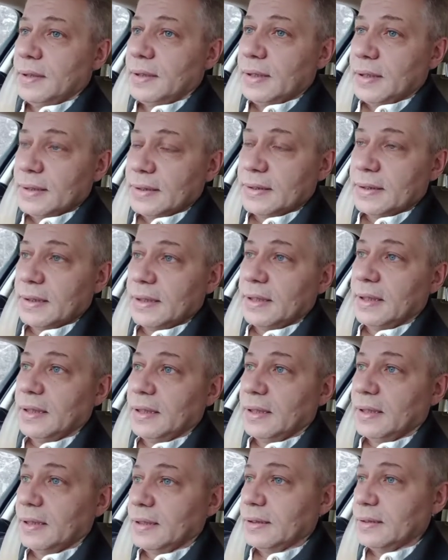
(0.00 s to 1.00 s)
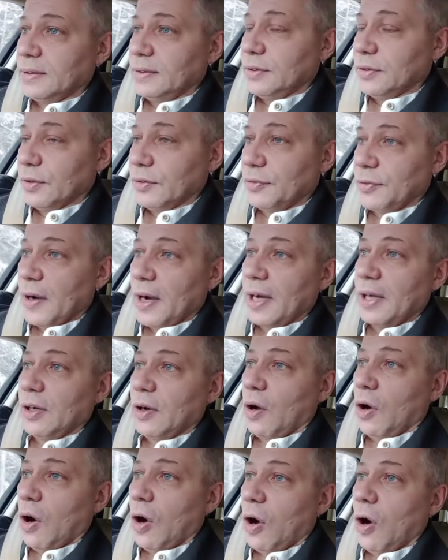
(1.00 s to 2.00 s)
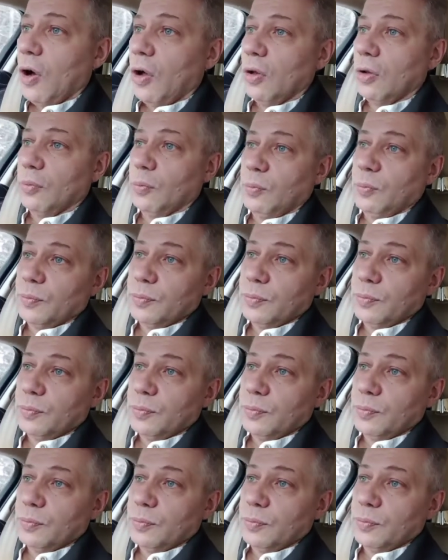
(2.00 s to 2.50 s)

He's unified all